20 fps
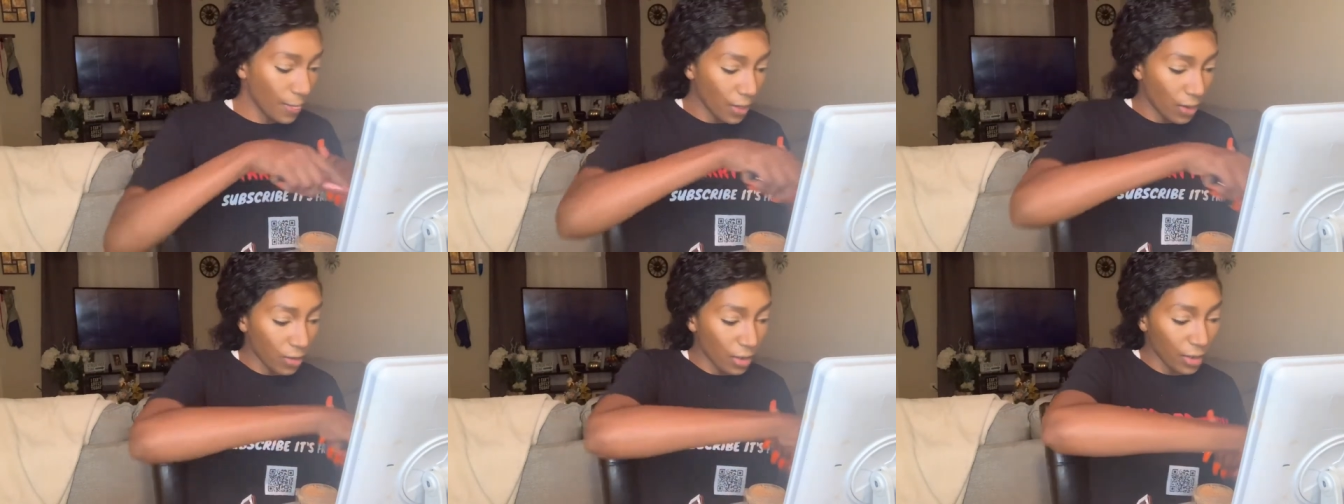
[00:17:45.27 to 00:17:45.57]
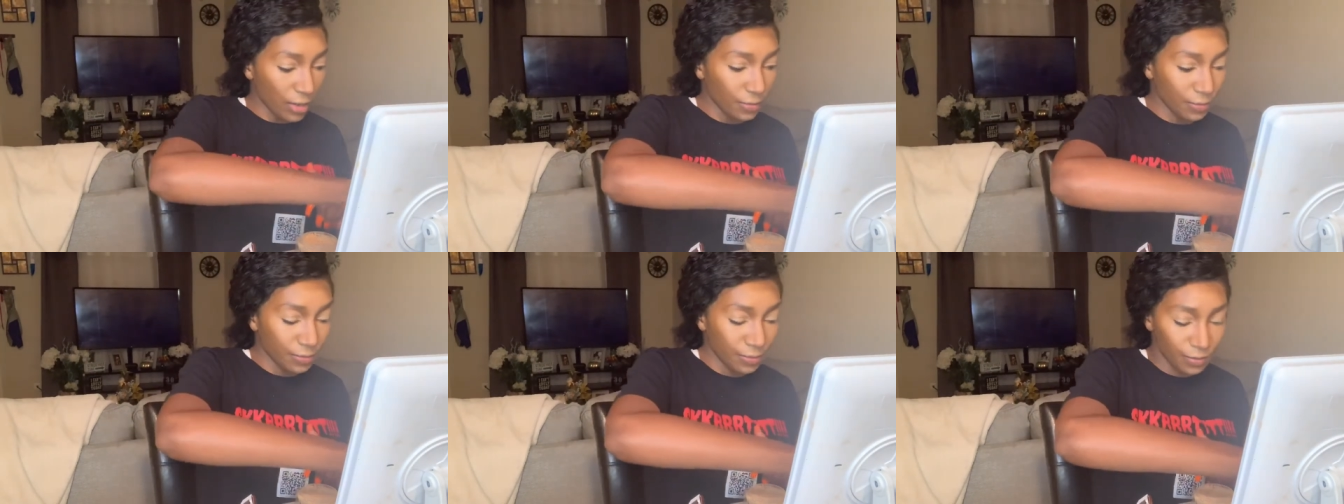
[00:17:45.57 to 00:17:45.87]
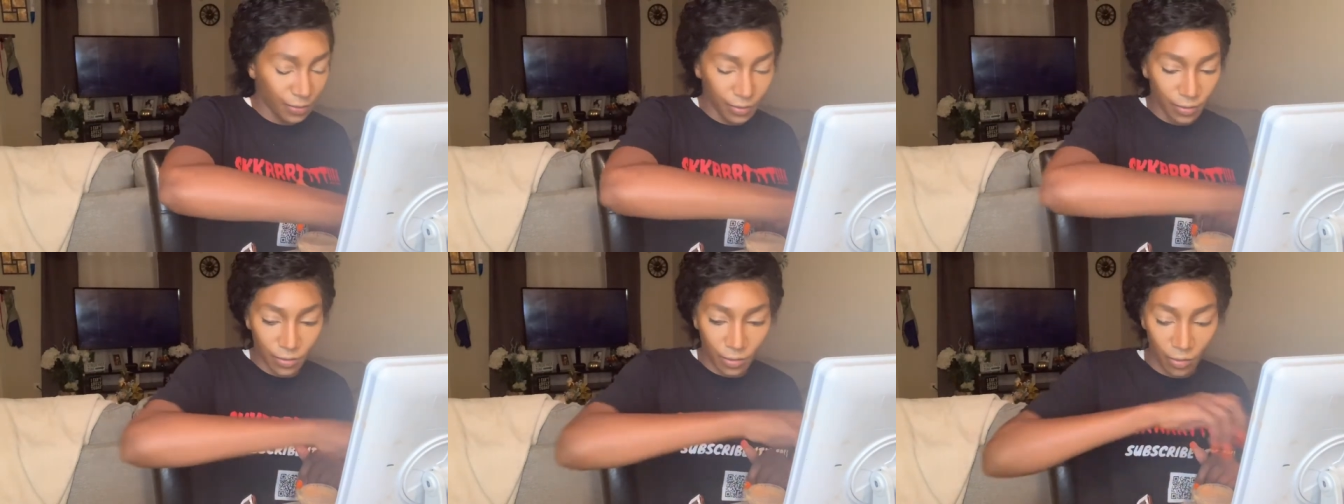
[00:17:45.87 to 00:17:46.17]
okay
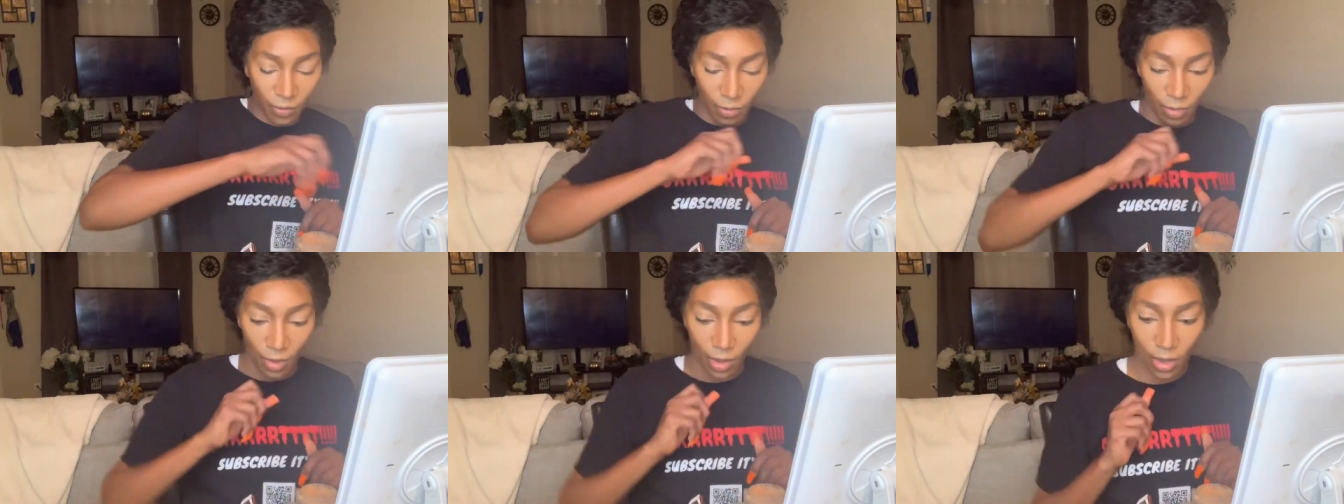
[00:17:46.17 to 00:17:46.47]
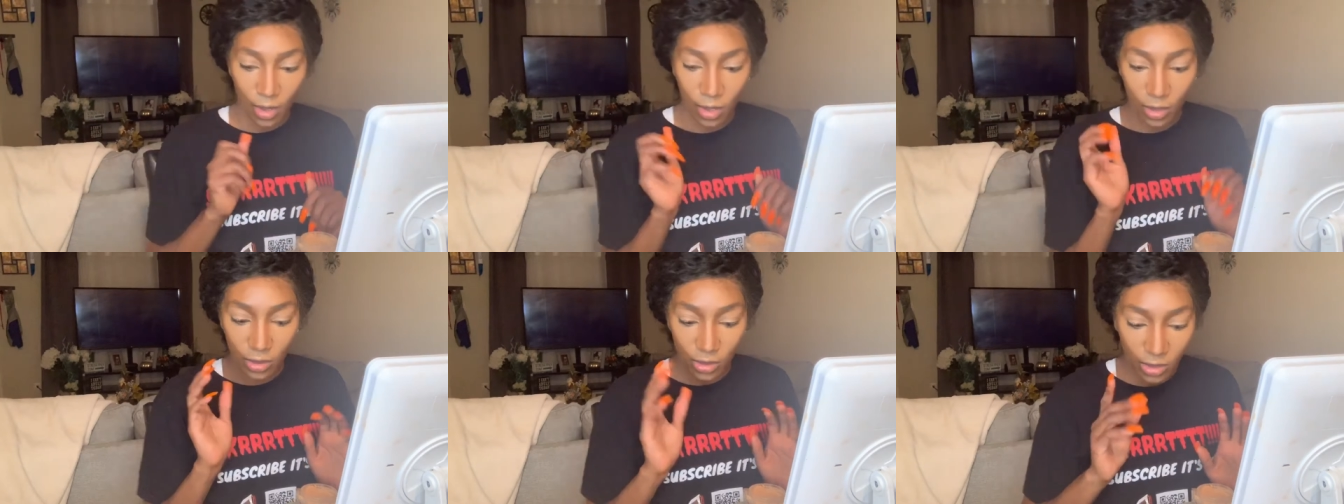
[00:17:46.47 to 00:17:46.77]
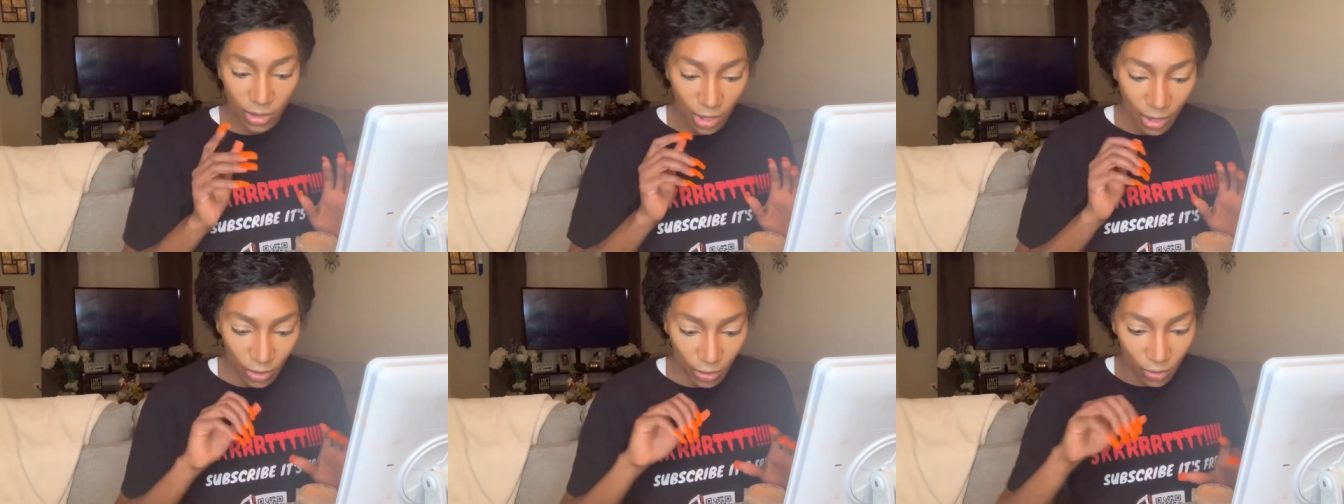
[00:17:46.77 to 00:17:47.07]

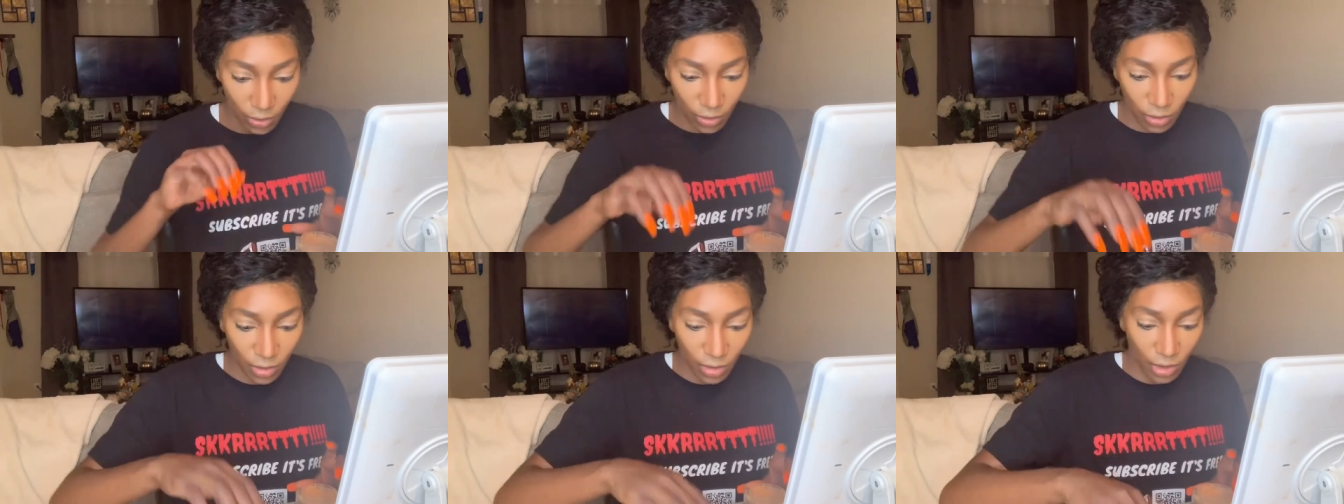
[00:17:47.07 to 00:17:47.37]
so